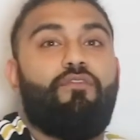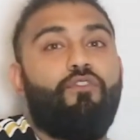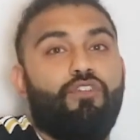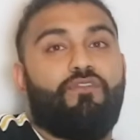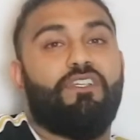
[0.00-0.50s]

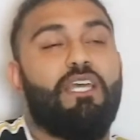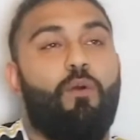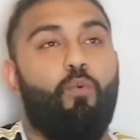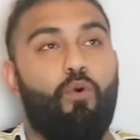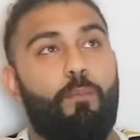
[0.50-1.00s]
fruits, things
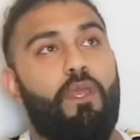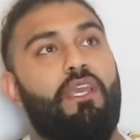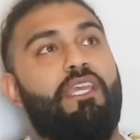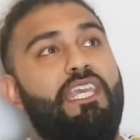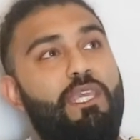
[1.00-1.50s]
like
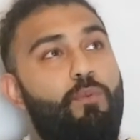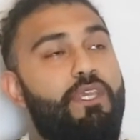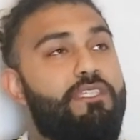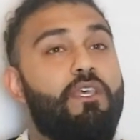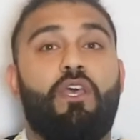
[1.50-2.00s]
watermelon,
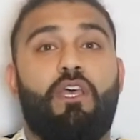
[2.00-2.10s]
kiwis.